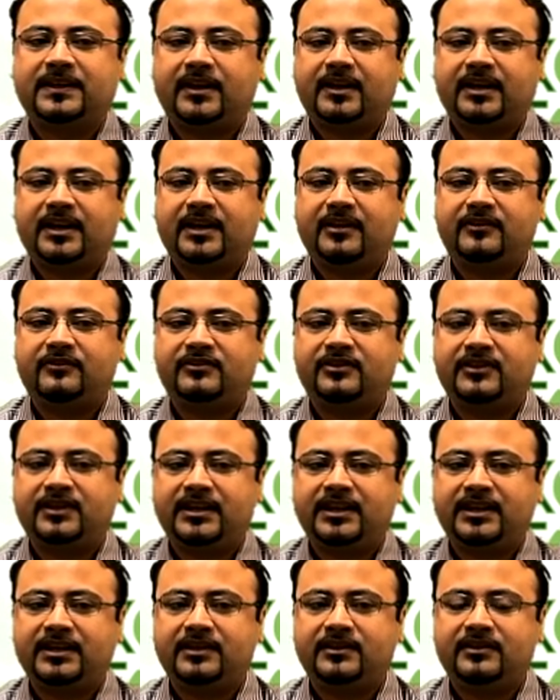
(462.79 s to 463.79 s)
I have
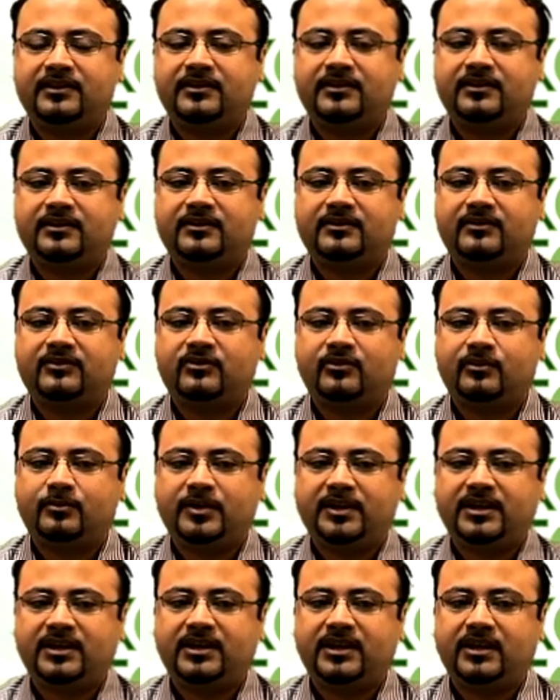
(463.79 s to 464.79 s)
seen so
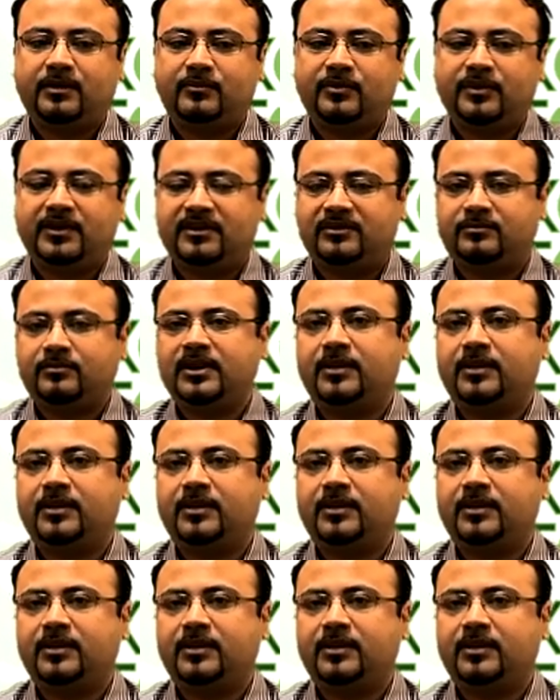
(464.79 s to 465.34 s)
many companies,